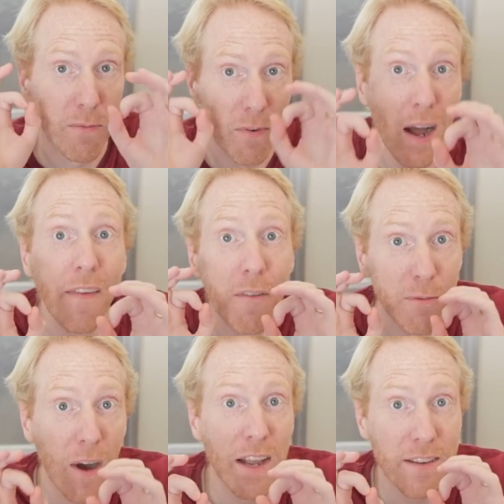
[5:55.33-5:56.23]

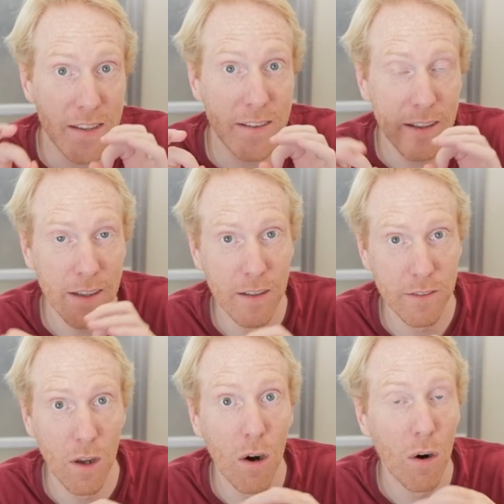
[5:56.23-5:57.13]
fine
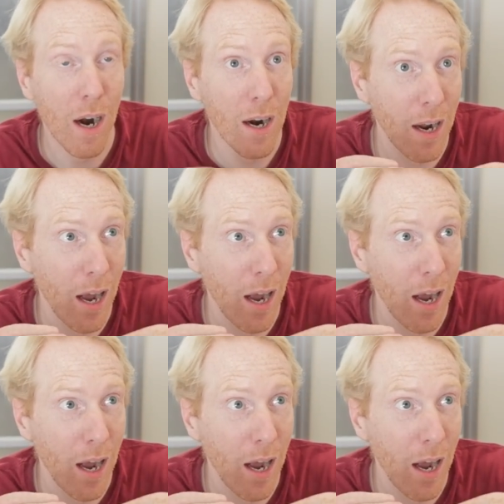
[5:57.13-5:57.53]
details are,